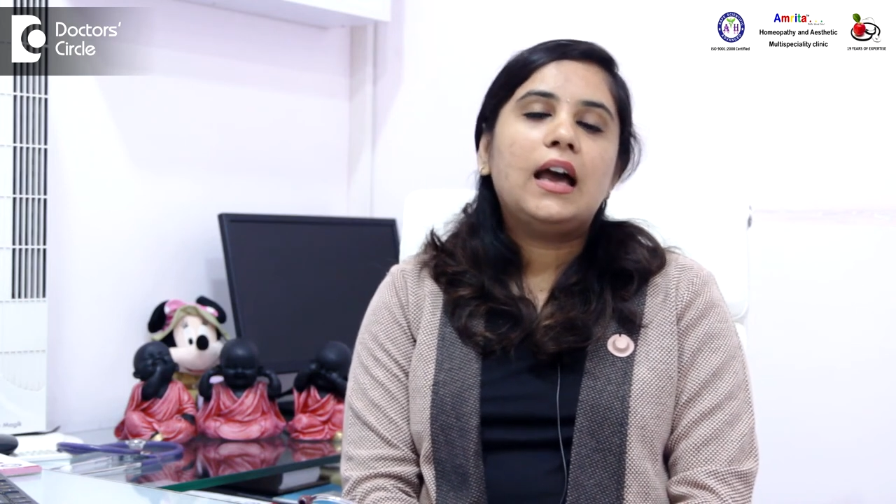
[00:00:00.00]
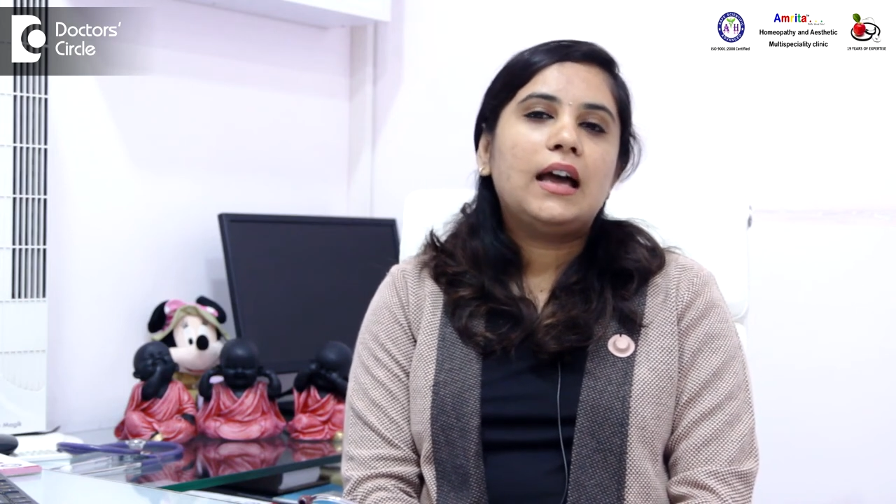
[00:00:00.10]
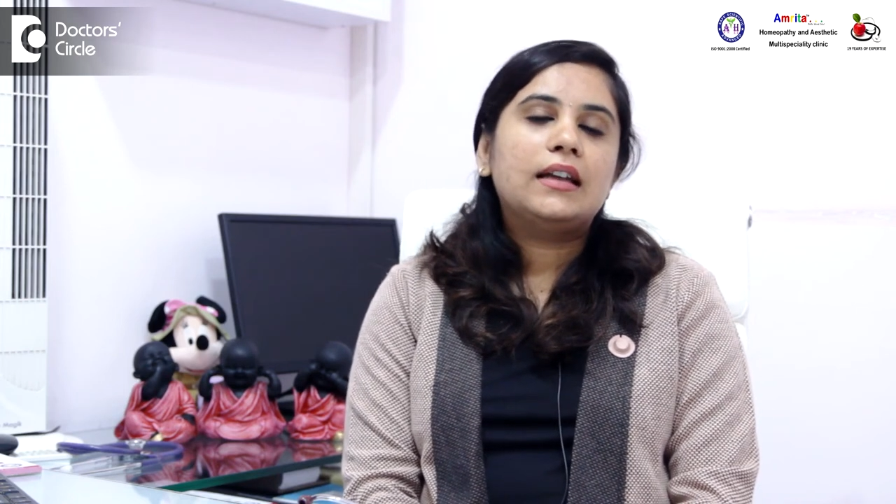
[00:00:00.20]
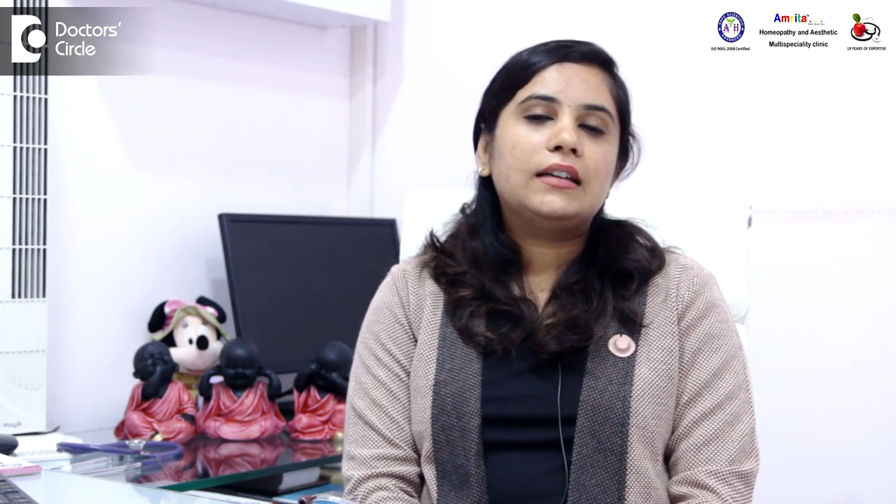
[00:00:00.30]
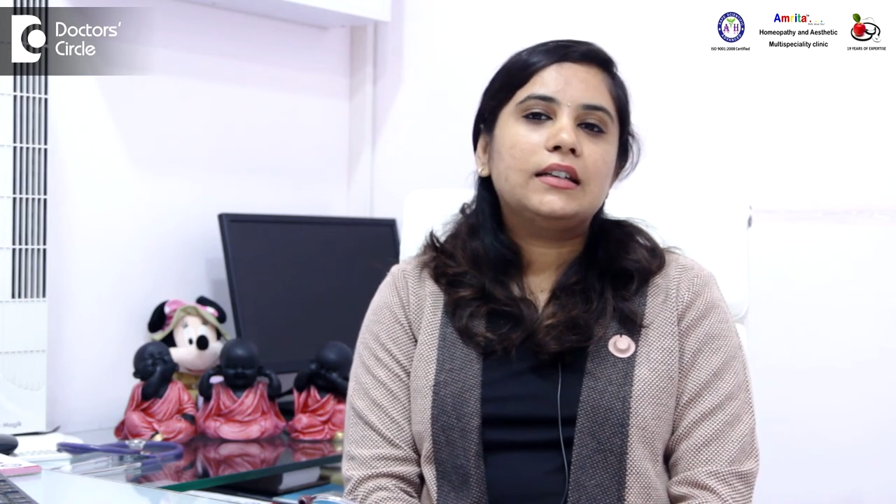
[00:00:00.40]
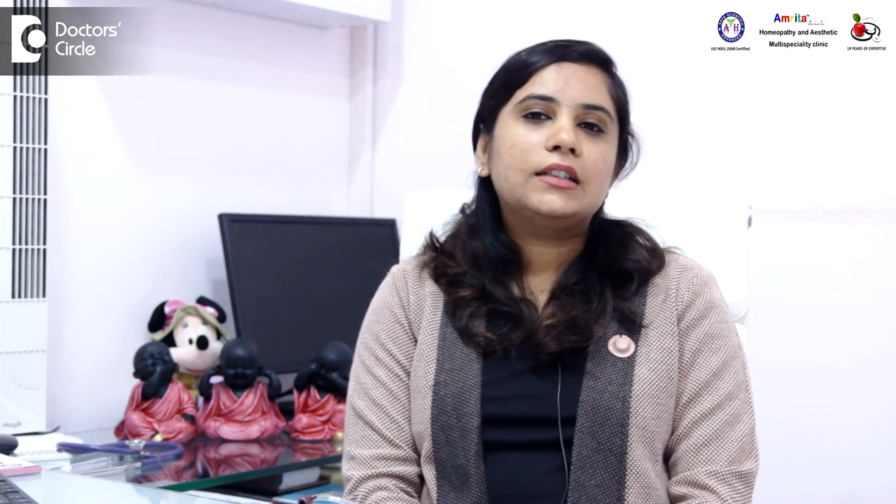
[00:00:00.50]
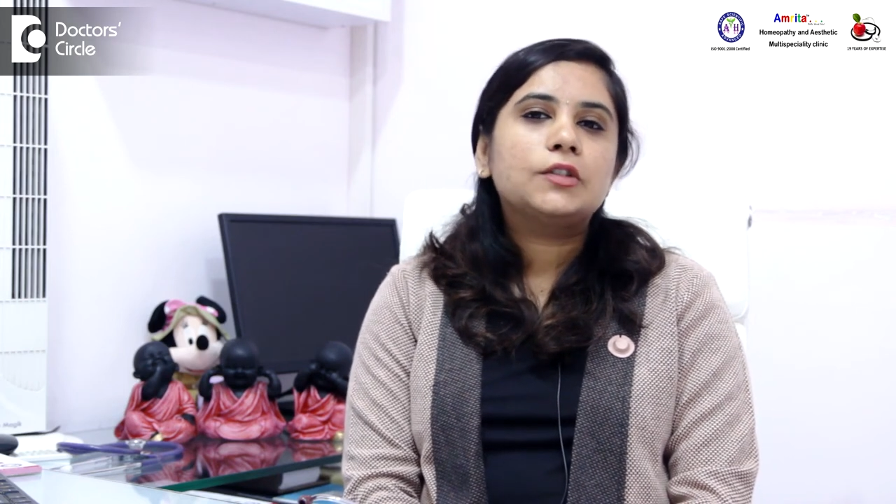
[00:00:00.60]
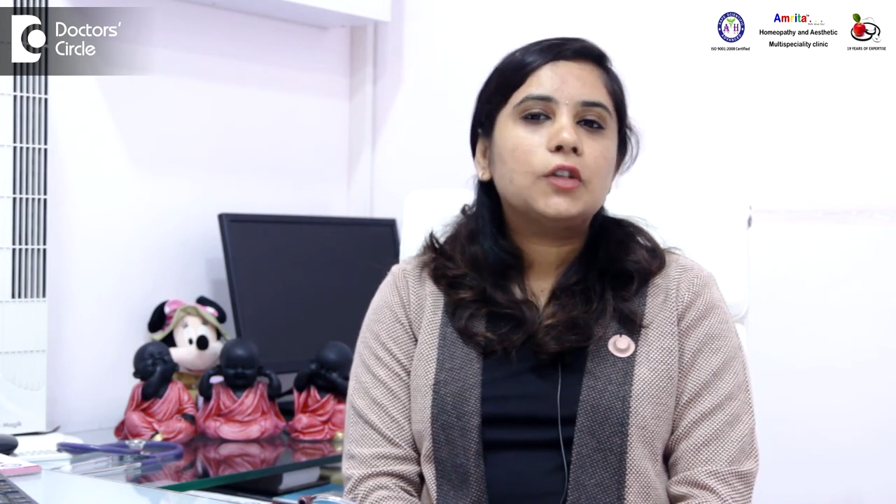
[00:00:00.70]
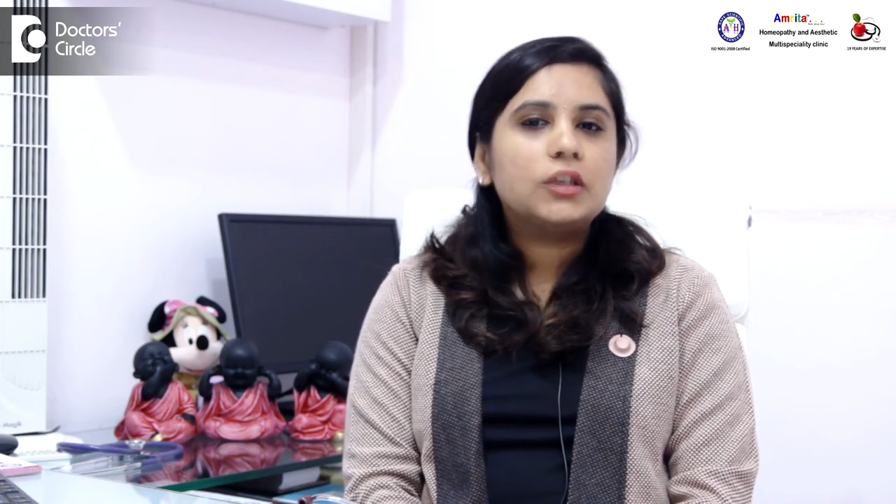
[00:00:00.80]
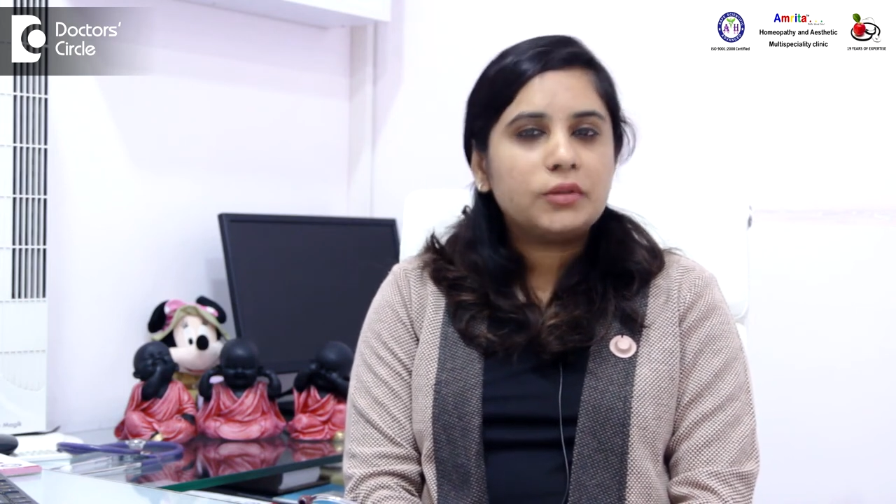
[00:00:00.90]
and uh, it
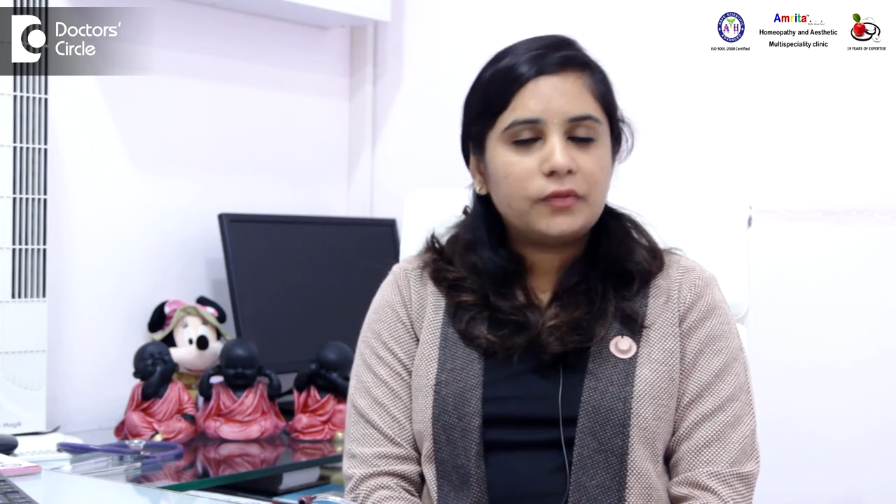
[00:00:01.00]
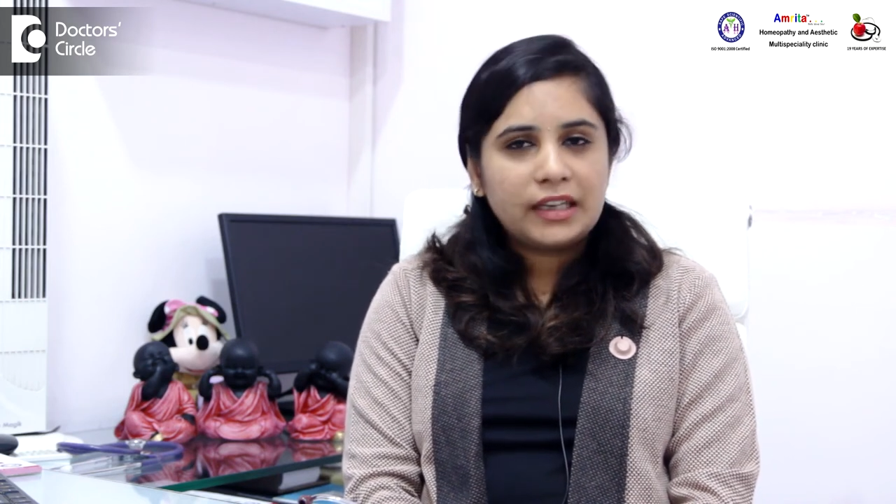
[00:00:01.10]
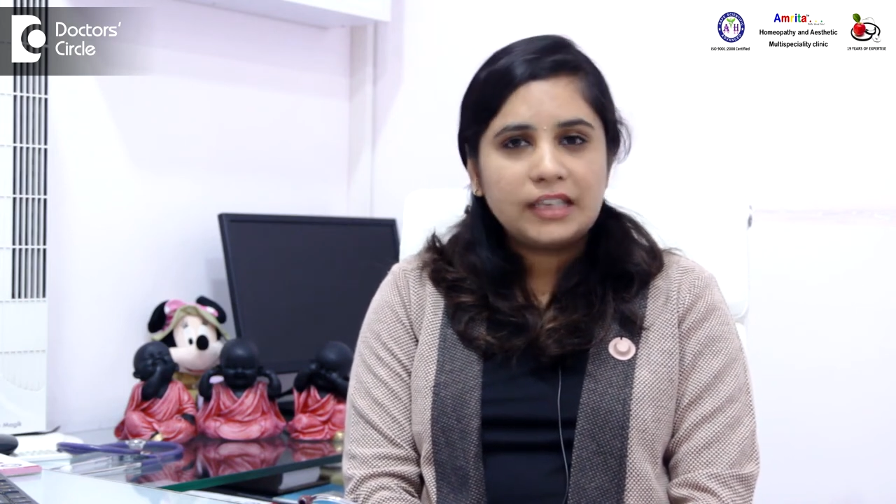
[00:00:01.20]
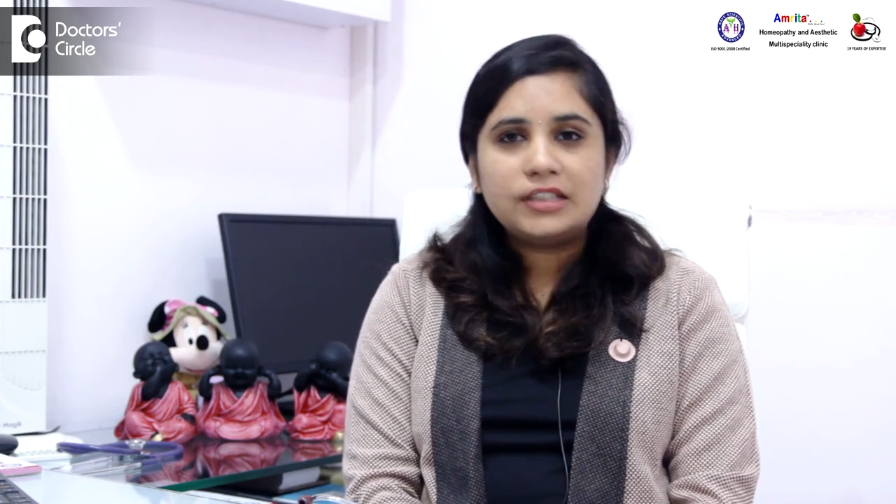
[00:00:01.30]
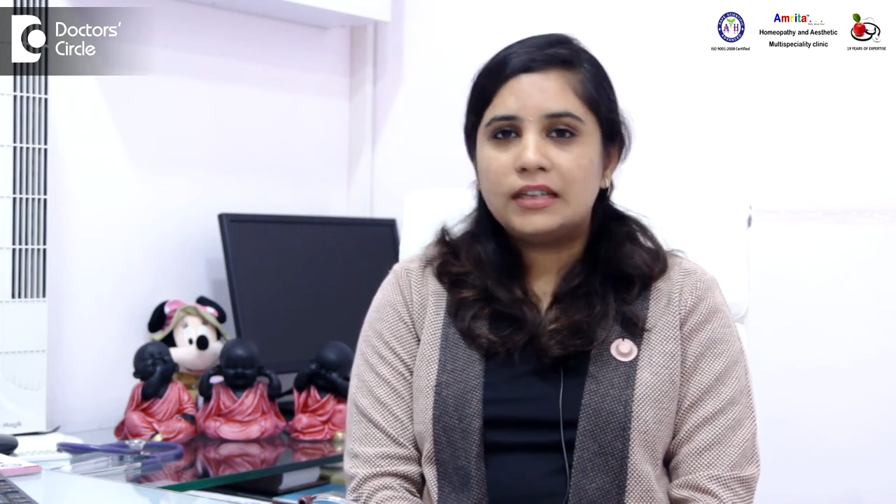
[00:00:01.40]
is going to be very